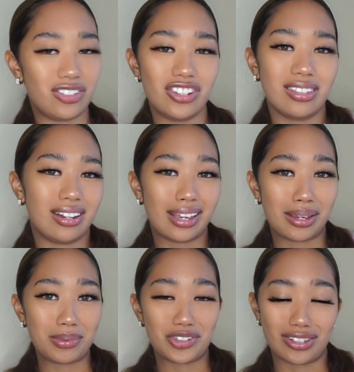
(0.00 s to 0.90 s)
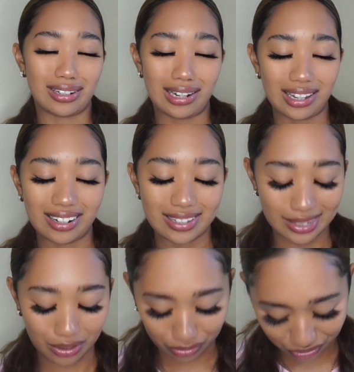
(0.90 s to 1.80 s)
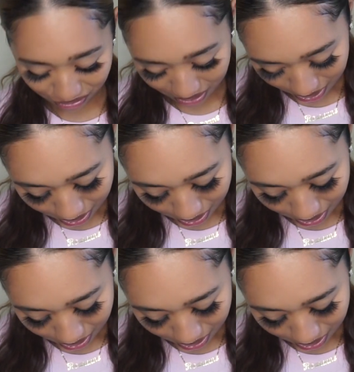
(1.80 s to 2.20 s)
Just the name is just lit in itself.